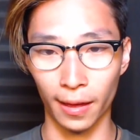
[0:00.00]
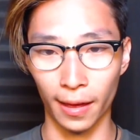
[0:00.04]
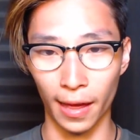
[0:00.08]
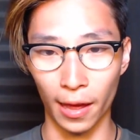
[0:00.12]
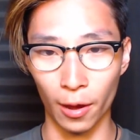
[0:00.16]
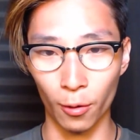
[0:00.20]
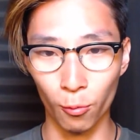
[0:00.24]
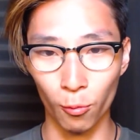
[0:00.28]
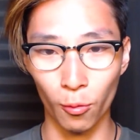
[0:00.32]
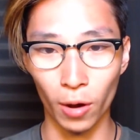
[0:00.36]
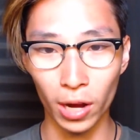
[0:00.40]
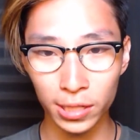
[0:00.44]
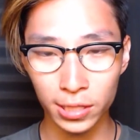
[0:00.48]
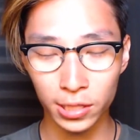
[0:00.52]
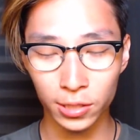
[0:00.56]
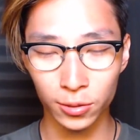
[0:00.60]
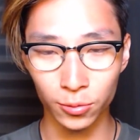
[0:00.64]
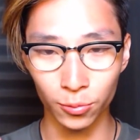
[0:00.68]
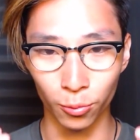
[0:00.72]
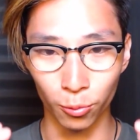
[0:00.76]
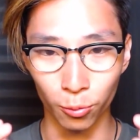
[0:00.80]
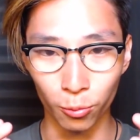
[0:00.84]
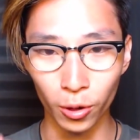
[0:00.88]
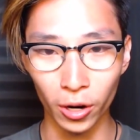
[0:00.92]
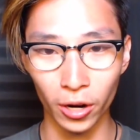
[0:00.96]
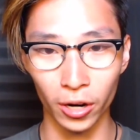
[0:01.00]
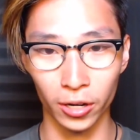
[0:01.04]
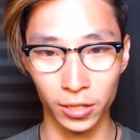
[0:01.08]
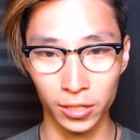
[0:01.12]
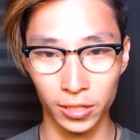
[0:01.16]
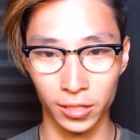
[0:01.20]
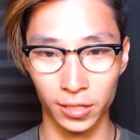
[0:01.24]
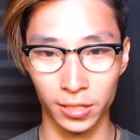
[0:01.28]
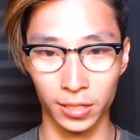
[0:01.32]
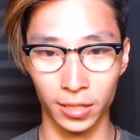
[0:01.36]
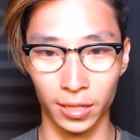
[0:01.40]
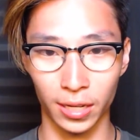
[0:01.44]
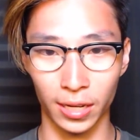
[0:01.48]
And what's
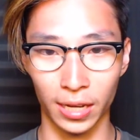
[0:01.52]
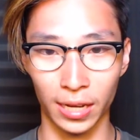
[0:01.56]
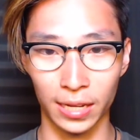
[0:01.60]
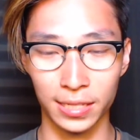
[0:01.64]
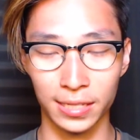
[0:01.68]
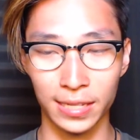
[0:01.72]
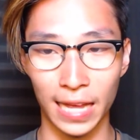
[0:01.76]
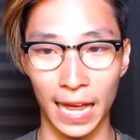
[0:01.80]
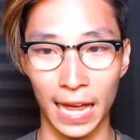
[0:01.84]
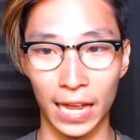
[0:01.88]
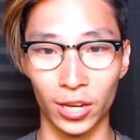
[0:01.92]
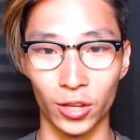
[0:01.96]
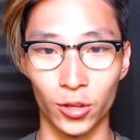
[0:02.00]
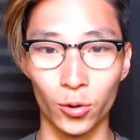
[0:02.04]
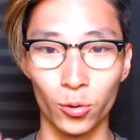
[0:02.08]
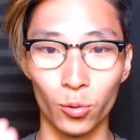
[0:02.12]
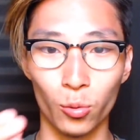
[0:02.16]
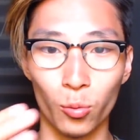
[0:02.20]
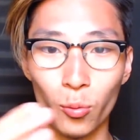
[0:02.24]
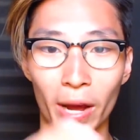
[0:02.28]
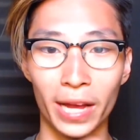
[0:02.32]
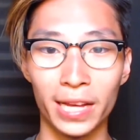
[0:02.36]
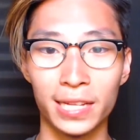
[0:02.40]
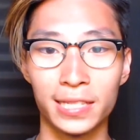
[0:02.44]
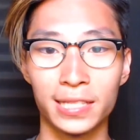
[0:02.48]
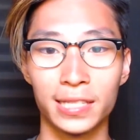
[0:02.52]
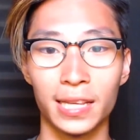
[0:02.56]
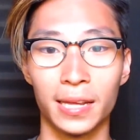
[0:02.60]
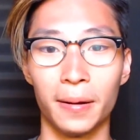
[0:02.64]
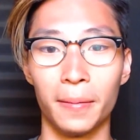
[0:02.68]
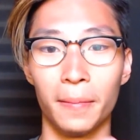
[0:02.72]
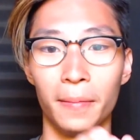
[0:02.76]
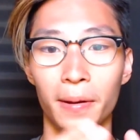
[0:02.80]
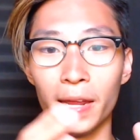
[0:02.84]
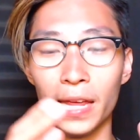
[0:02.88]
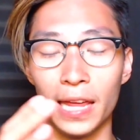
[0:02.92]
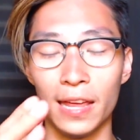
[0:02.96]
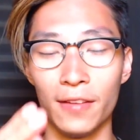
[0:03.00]
worse is that you wasted
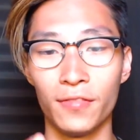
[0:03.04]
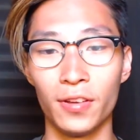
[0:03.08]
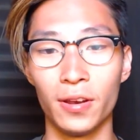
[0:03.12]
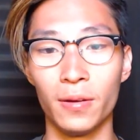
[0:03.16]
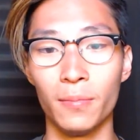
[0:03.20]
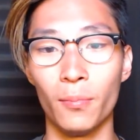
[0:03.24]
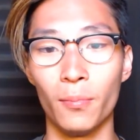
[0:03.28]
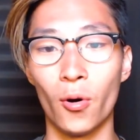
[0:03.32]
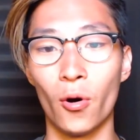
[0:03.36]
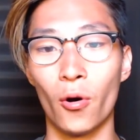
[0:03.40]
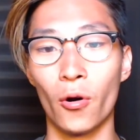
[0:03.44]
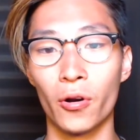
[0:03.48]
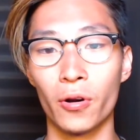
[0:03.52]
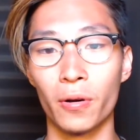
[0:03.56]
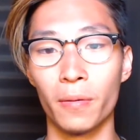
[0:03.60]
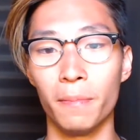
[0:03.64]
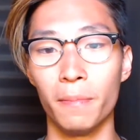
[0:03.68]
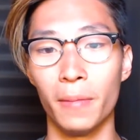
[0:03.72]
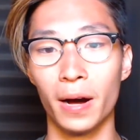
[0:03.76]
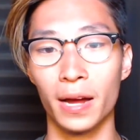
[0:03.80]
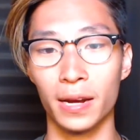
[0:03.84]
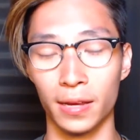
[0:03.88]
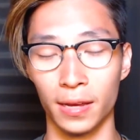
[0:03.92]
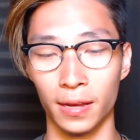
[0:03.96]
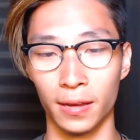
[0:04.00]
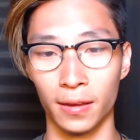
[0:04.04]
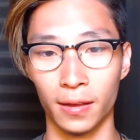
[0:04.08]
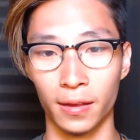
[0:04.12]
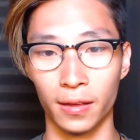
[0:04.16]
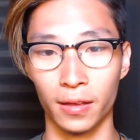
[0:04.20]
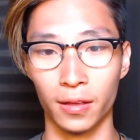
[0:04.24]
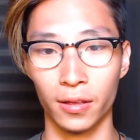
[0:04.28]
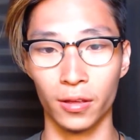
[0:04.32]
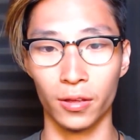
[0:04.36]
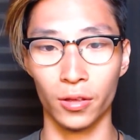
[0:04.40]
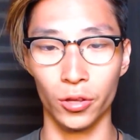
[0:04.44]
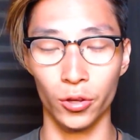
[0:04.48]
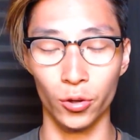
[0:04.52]
even more money.
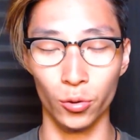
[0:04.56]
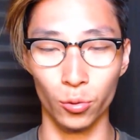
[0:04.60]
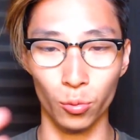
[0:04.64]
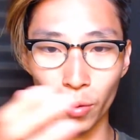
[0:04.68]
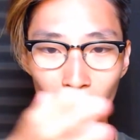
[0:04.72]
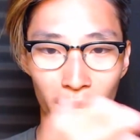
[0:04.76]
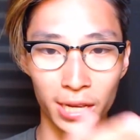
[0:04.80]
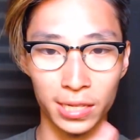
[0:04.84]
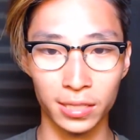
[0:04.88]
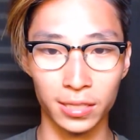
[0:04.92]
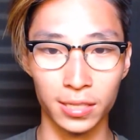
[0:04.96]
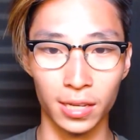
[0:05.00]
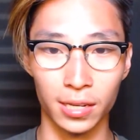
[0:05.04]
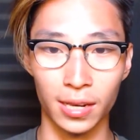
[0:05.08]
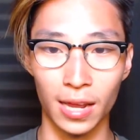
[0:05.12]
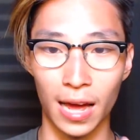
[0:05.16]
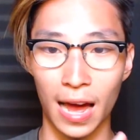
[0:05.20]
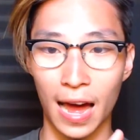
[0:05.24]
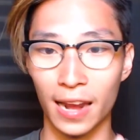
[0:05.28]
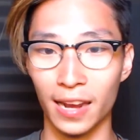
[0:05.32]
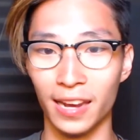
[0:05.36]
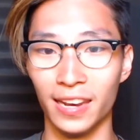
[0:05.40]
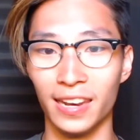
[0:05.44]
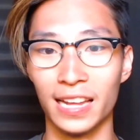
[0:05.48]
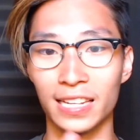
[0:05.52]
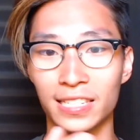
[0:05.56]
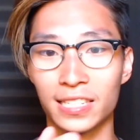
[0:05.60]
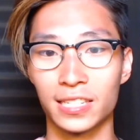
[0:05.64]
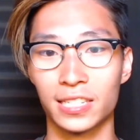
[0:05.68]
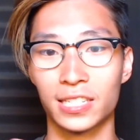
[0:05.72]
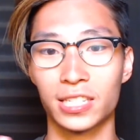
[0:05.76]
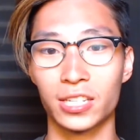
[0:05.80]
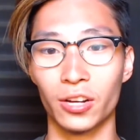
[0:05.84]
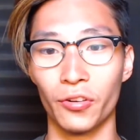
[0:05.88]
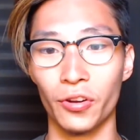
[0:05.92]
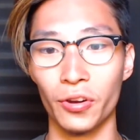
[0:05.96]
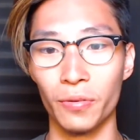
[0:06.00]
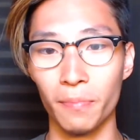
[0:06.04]
You wasted
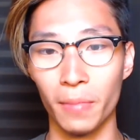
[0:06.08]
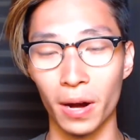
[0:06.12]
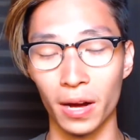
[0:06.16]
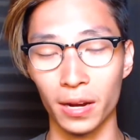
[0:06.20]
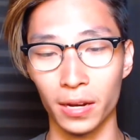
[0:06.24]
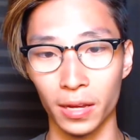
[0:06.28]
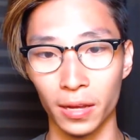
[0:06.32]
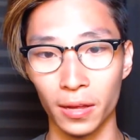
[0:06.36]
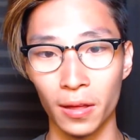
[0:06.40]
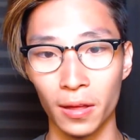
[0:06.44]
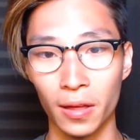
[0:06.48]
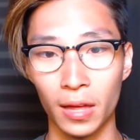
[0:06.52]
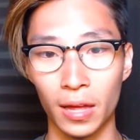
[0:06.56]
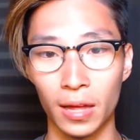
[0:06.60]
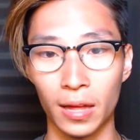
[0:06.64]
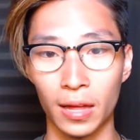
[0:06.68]
unnecessary money.